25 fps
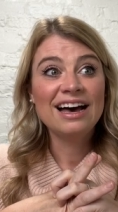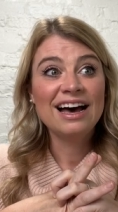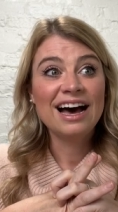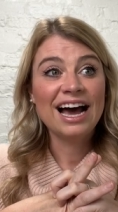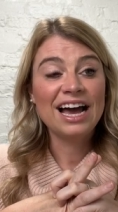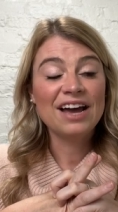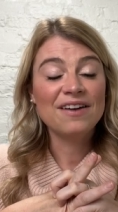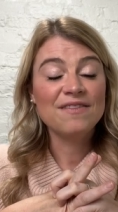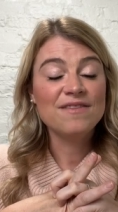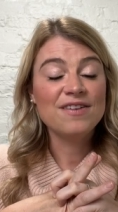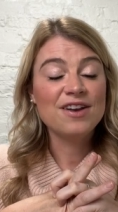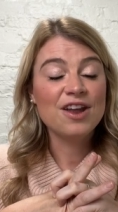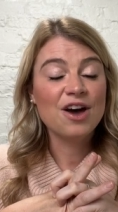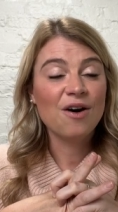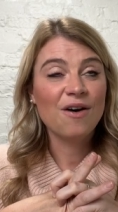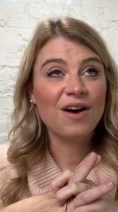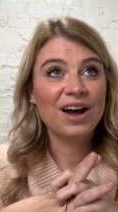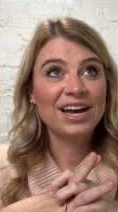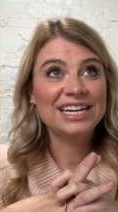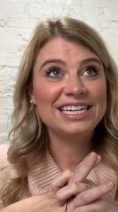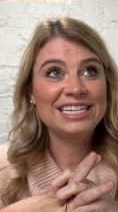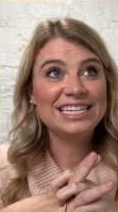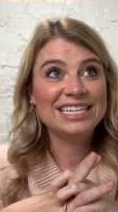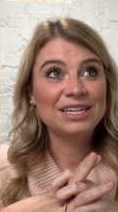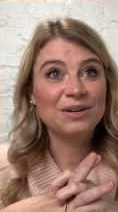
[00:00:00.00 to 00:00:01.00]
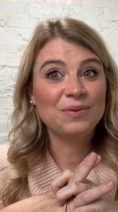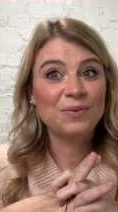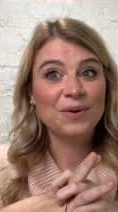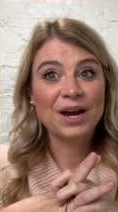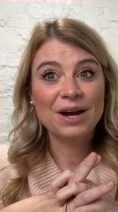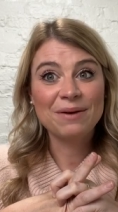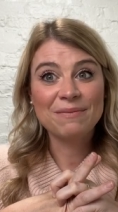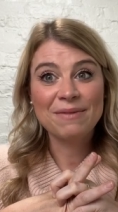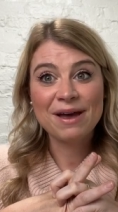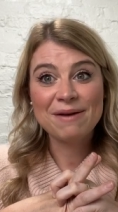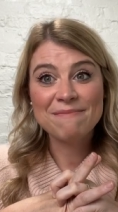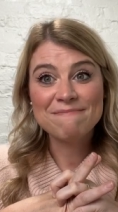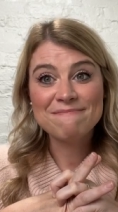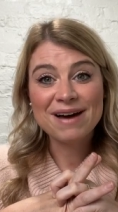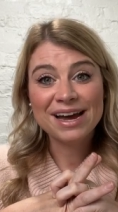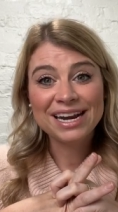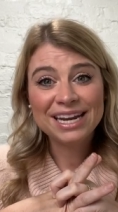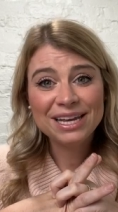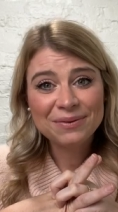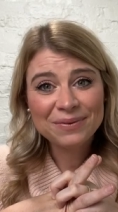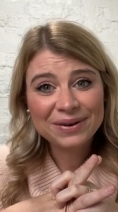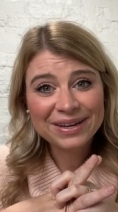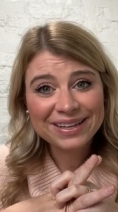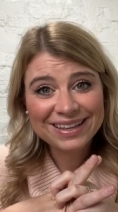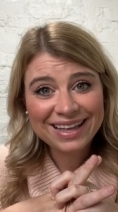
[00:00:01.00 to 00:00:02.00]
I have no idea where my
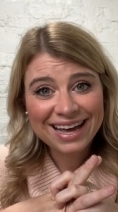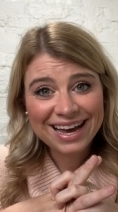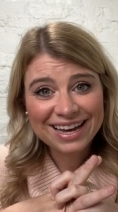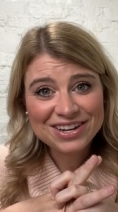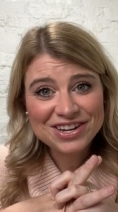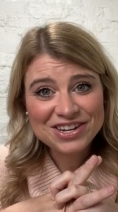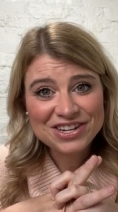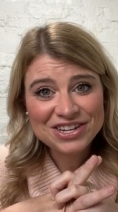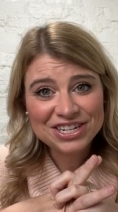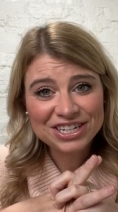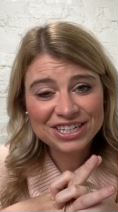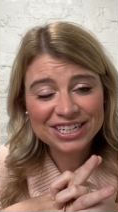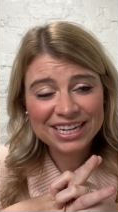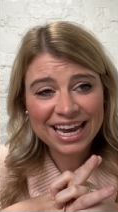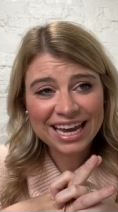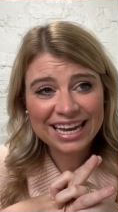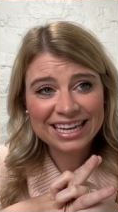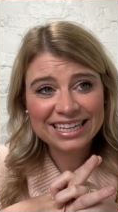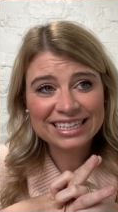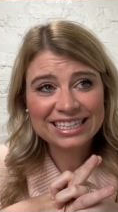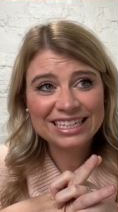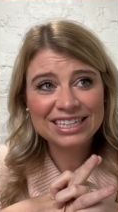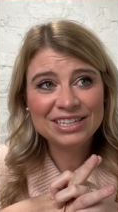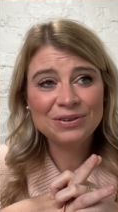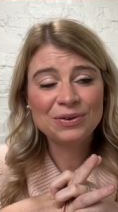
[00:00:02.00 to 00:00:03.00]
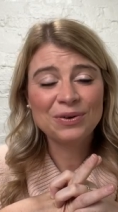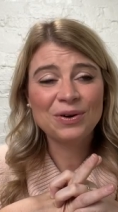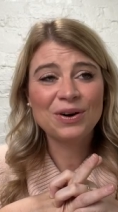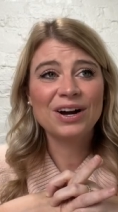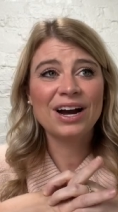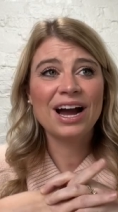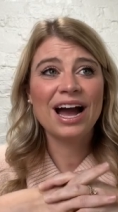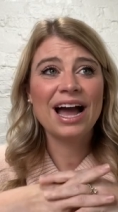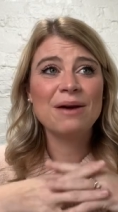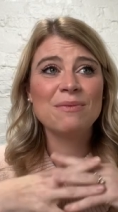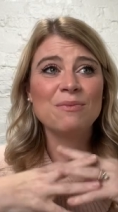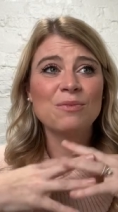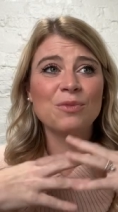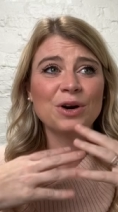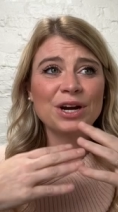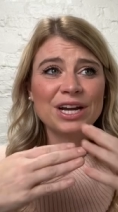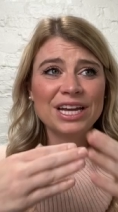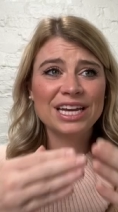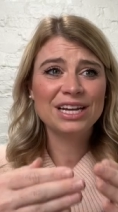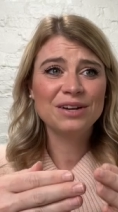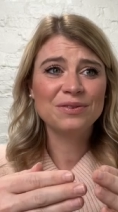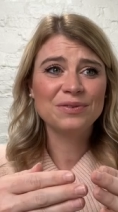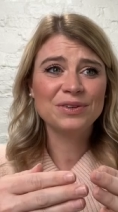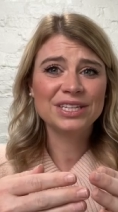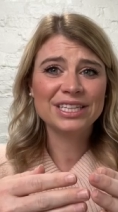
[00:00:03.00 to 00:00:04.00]
money went last year, Caitlin, or I'm
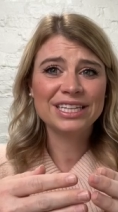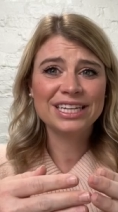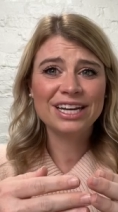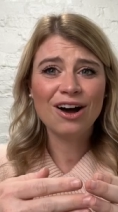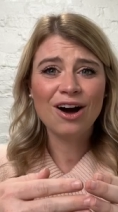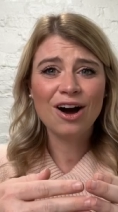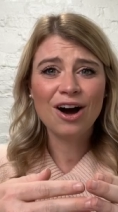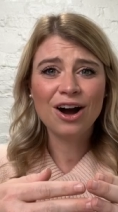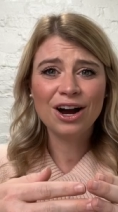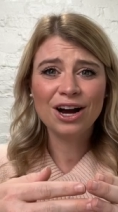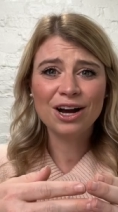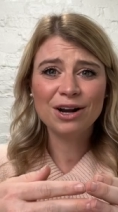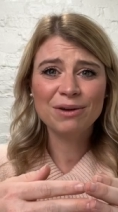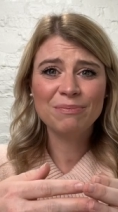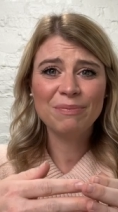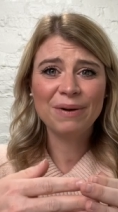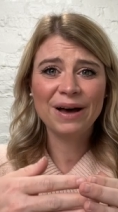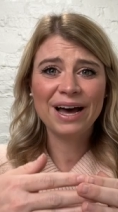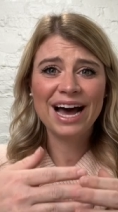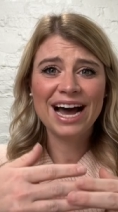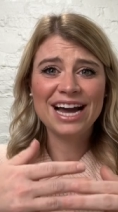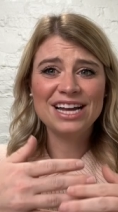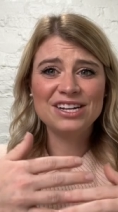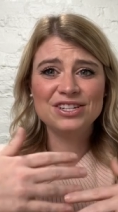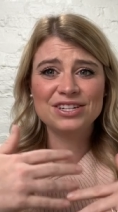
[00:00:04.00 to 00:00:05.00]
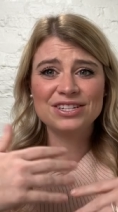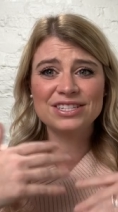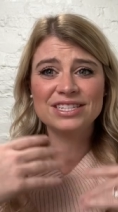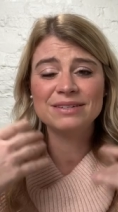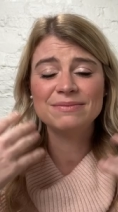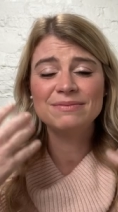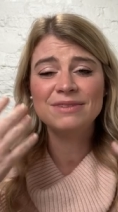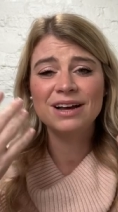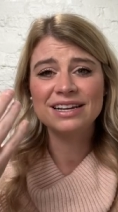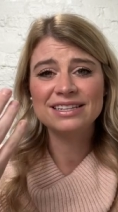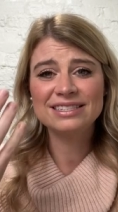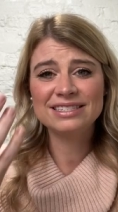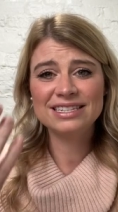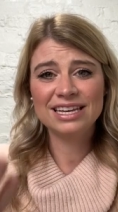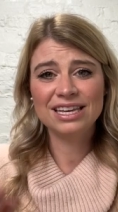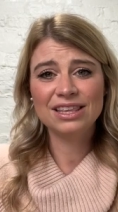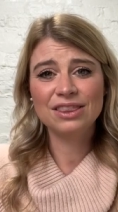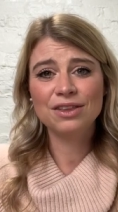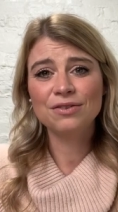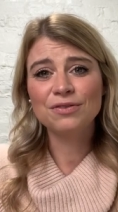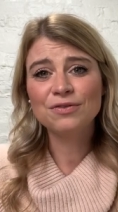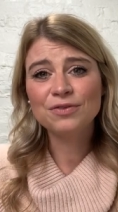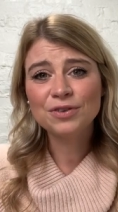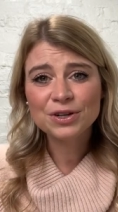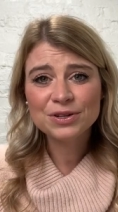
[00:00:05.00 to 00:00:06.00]
working really hard, but I just am not seeing
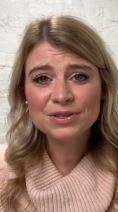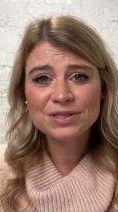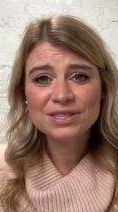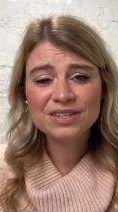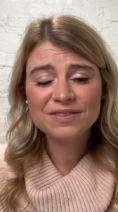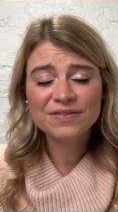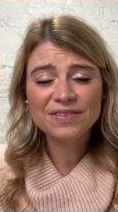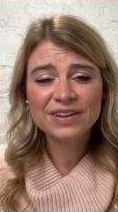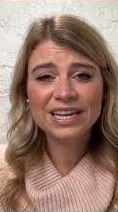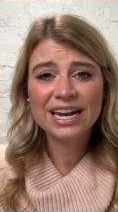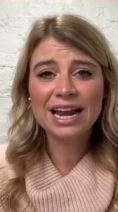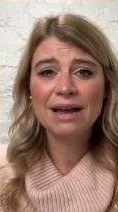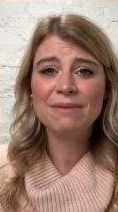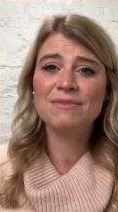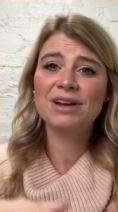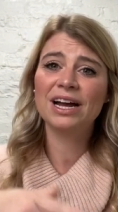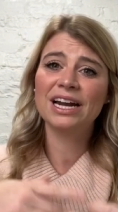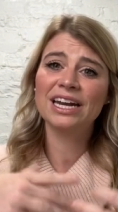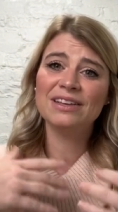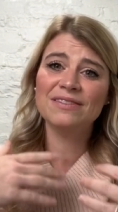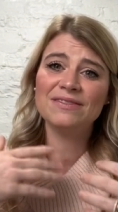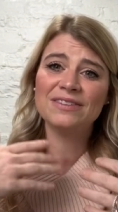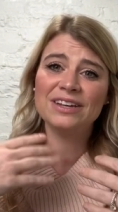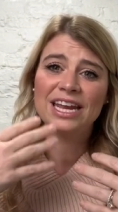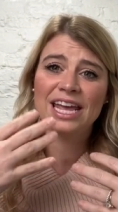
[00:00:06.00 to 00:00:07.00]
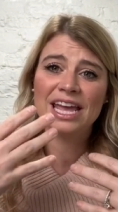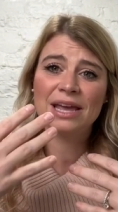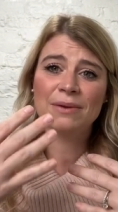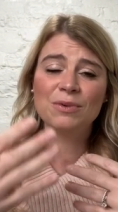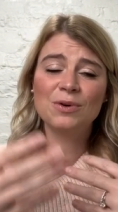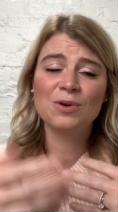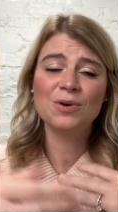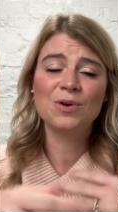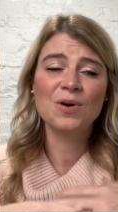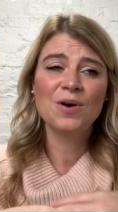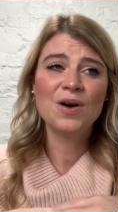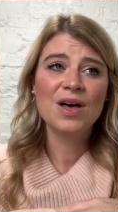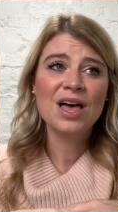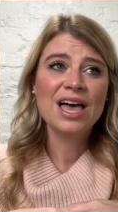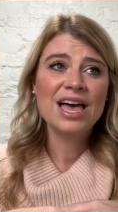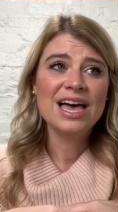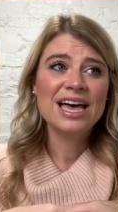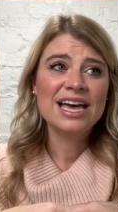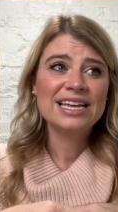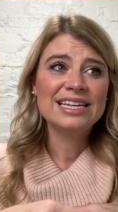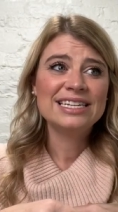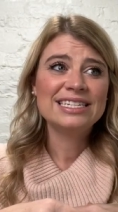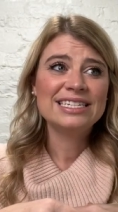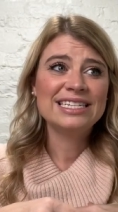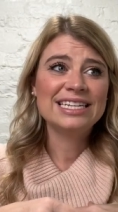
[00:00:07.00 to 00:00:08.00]
the fruits of it, I'm not even able
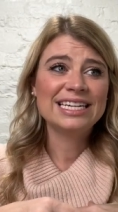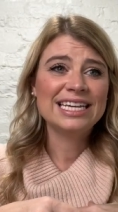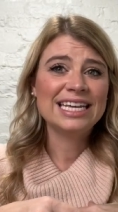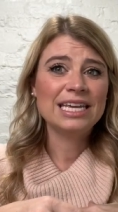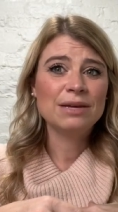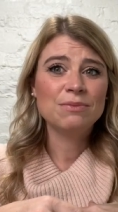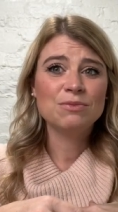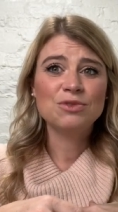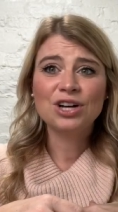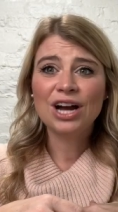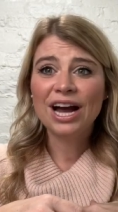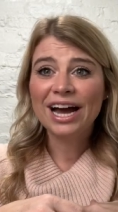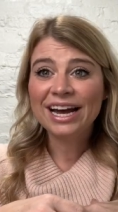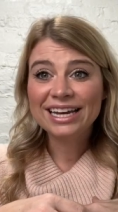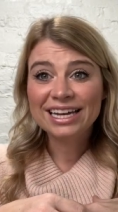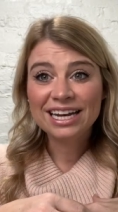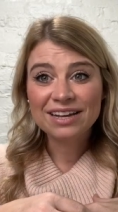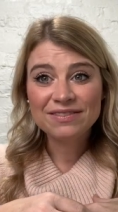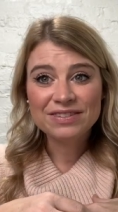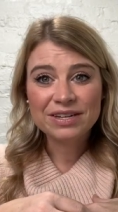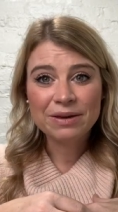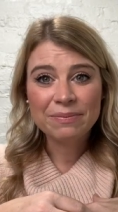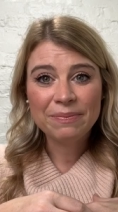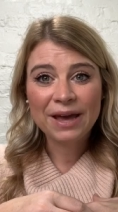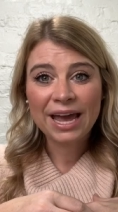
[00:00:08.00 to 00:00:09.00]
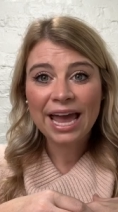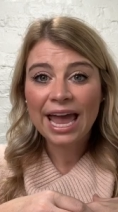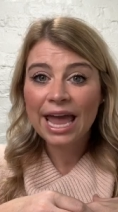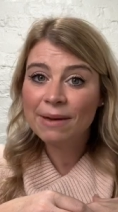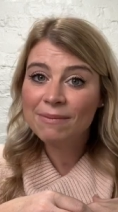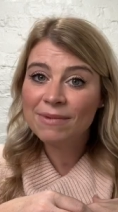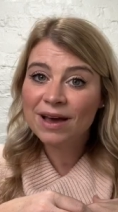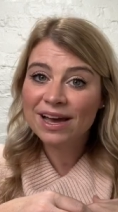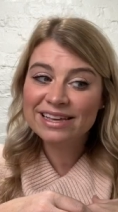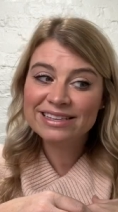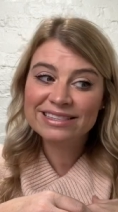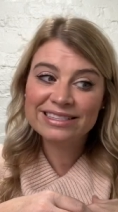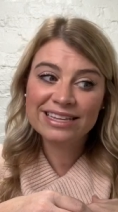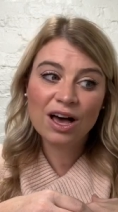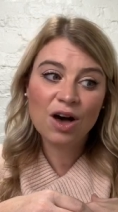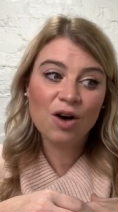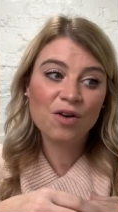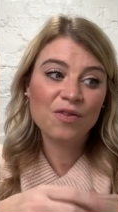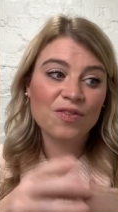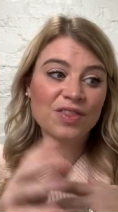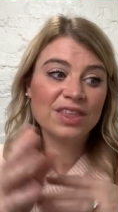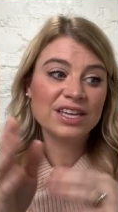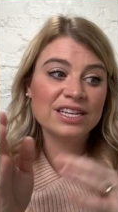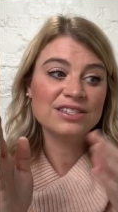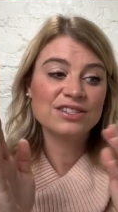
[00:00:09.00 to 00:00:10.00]
to keep track enough to pay
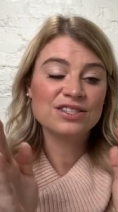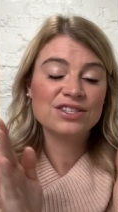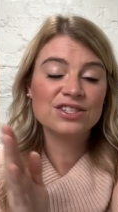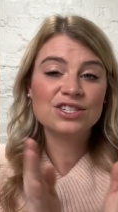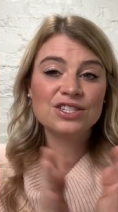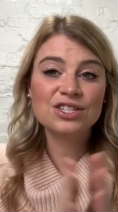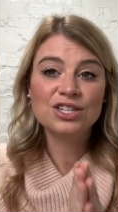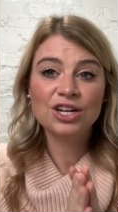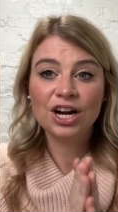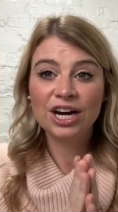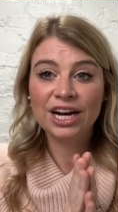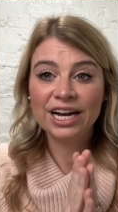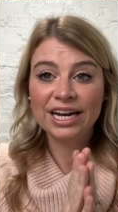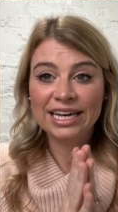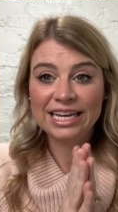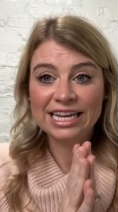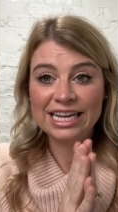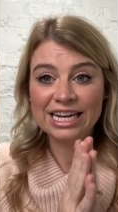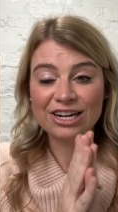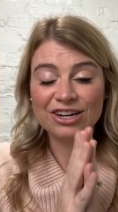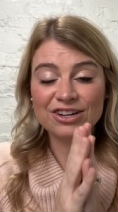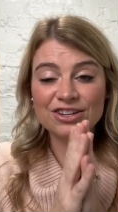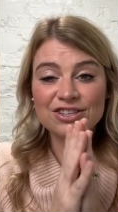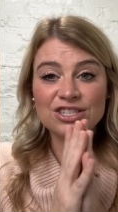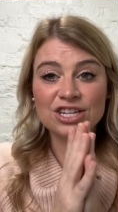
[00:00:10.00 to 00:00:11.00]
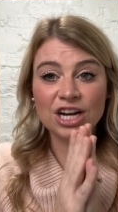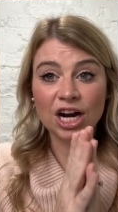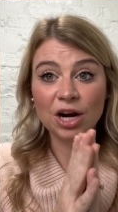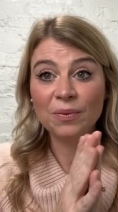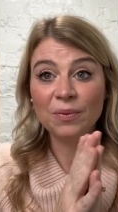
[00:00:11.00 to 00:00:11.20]
myself, then start here. Start